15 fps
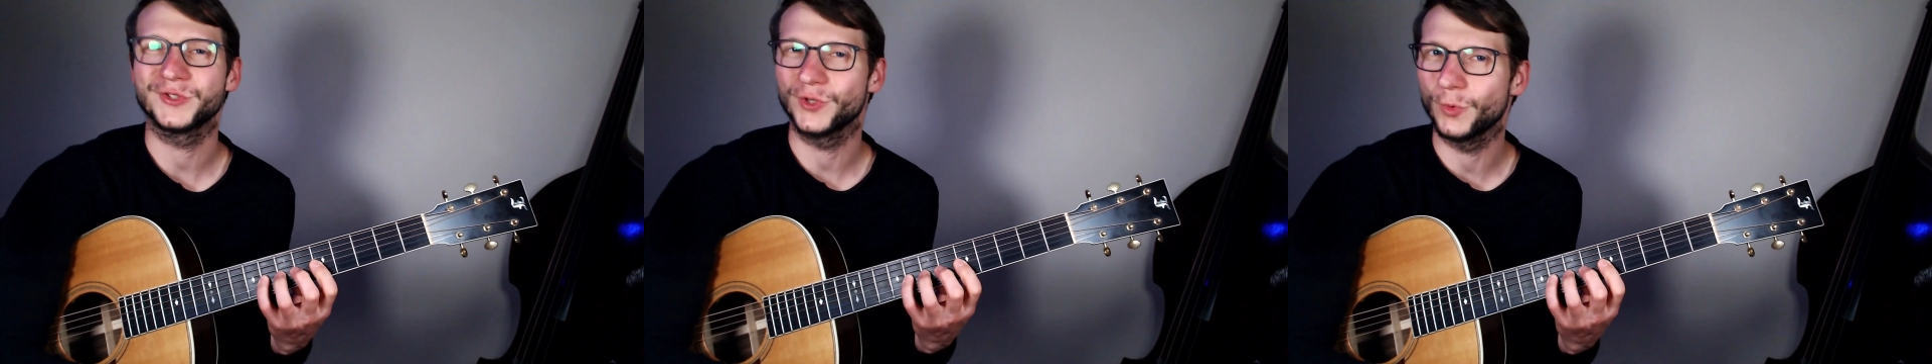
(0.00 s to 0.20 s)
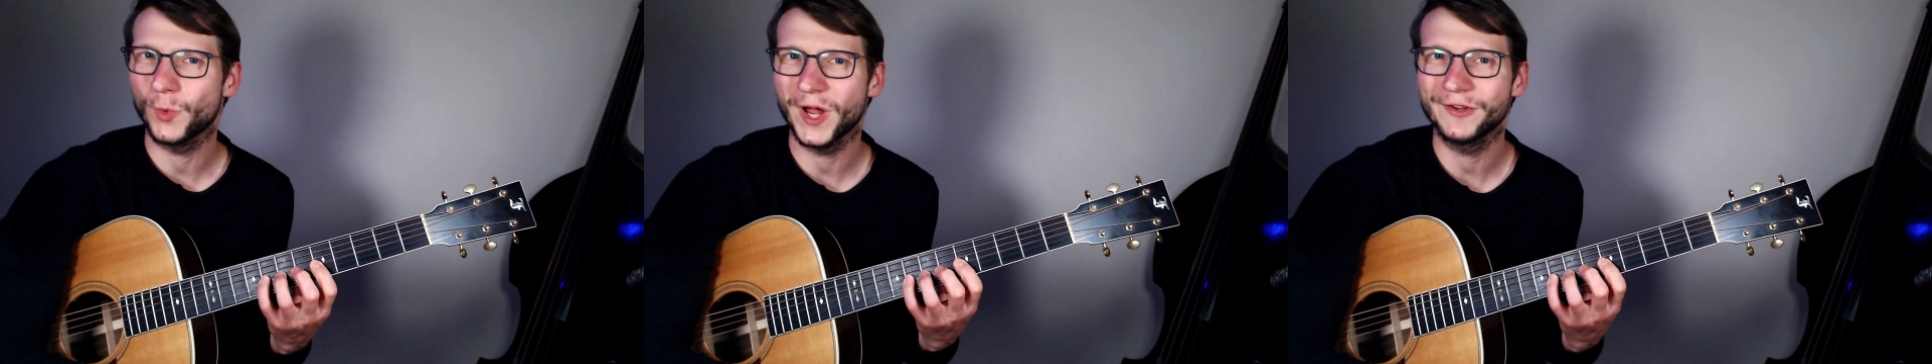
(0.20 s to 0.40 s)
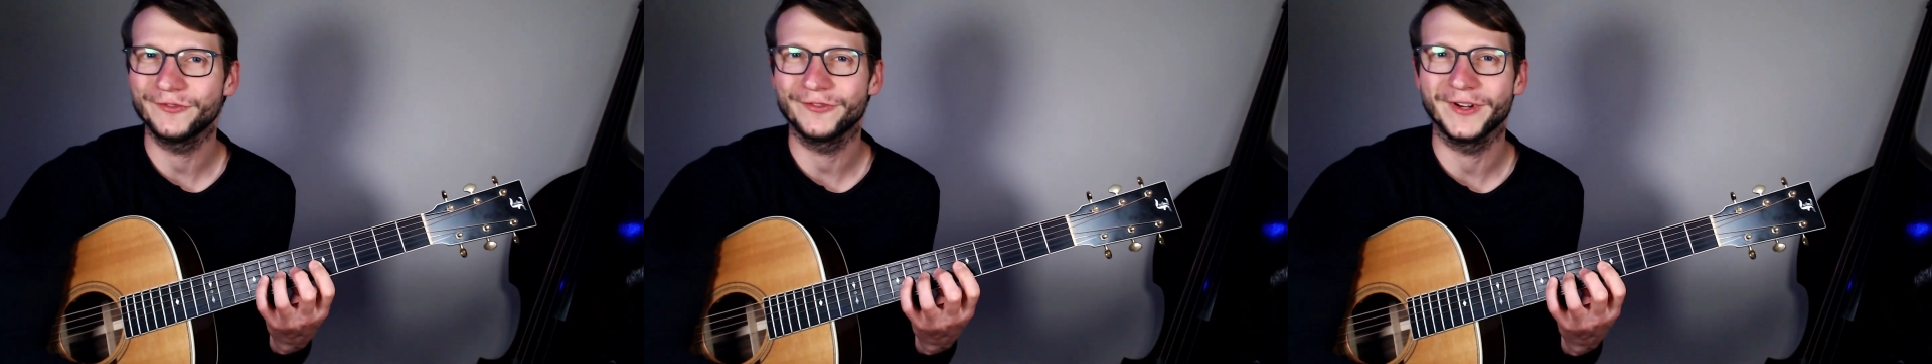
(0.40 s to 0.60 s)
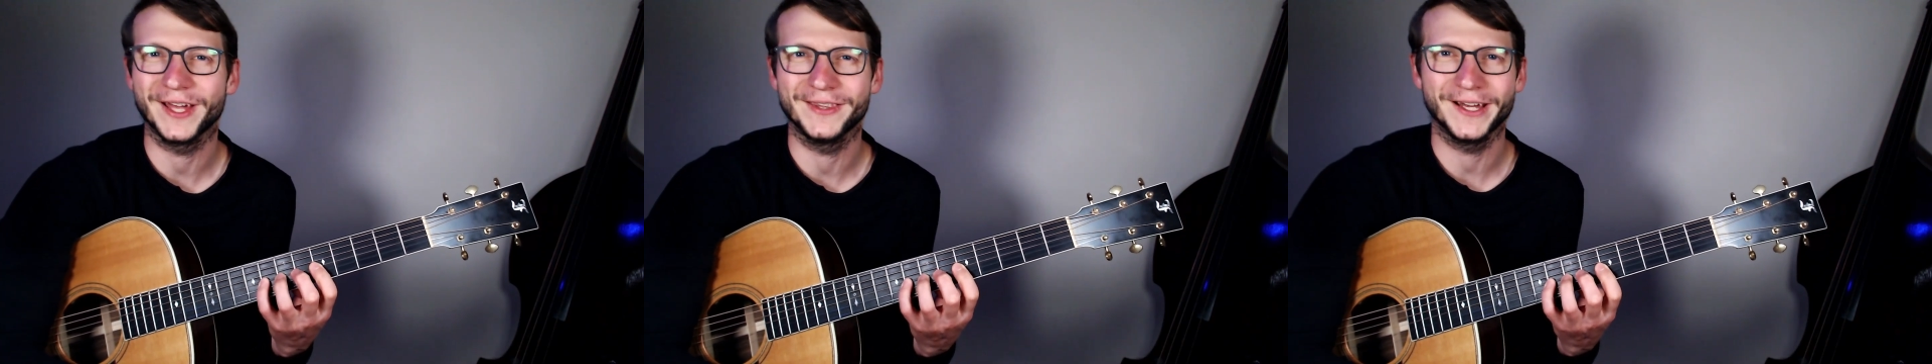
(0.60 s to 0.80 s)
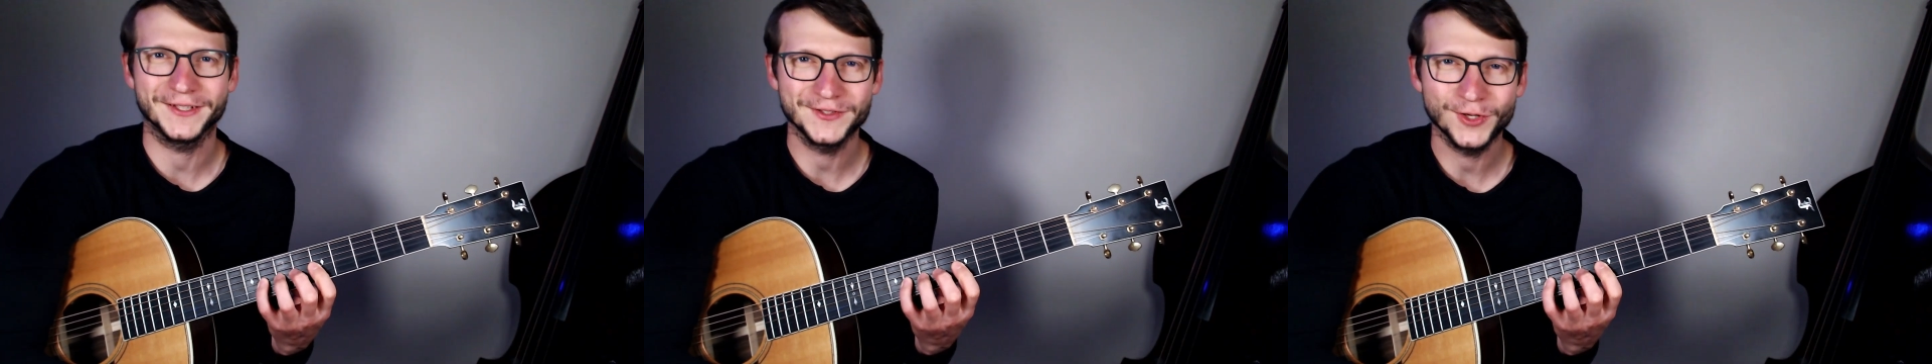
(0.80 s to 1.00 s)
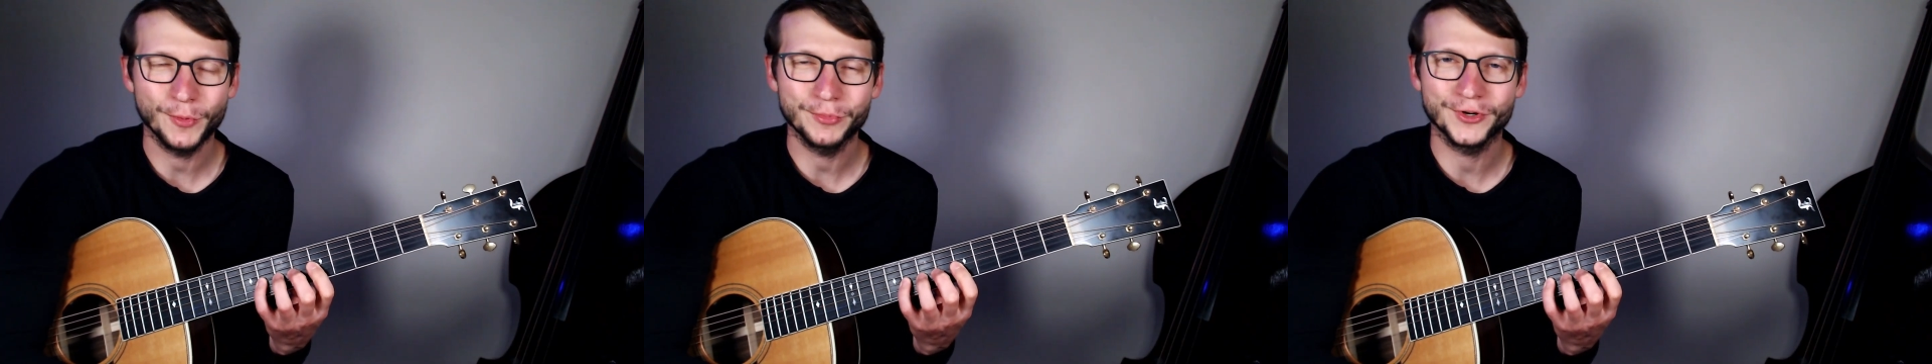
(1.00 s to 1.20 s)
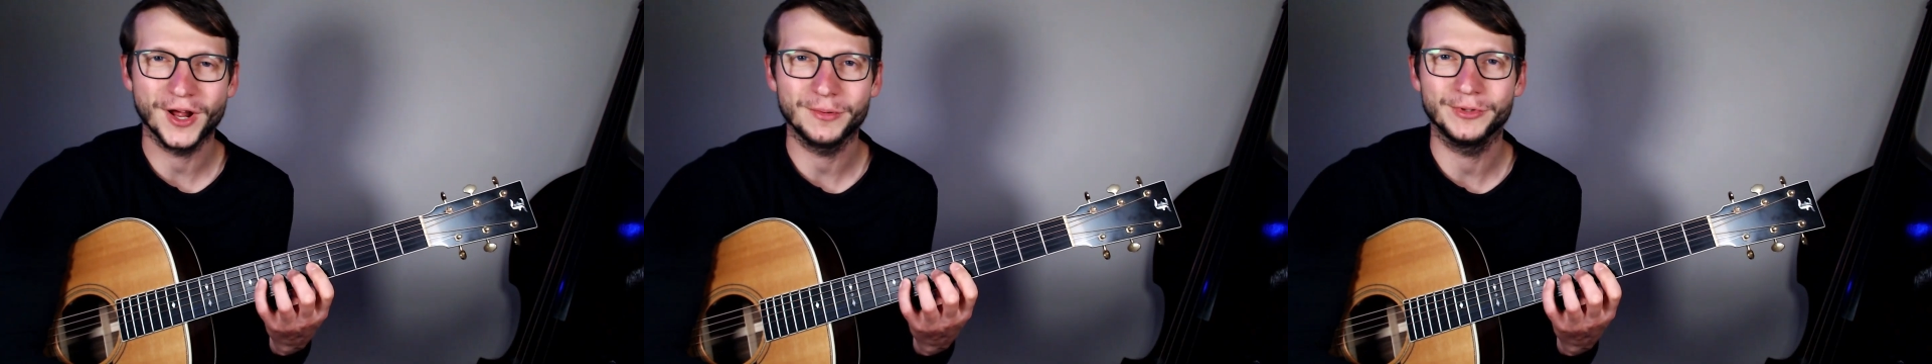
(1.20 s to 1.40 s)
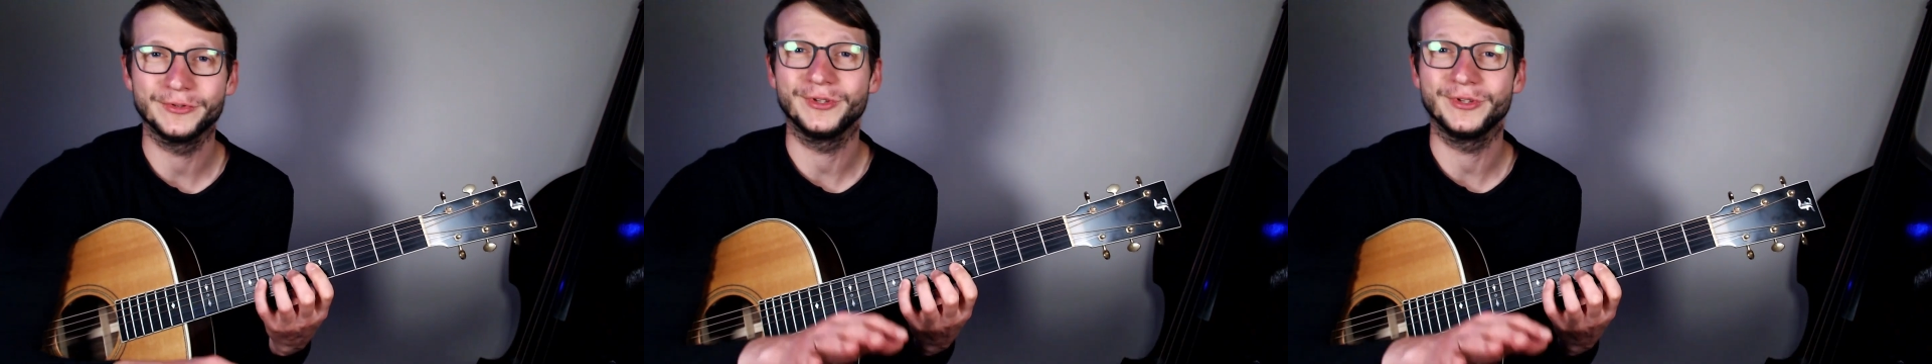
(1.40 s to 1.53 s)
on one fret, that's no problem.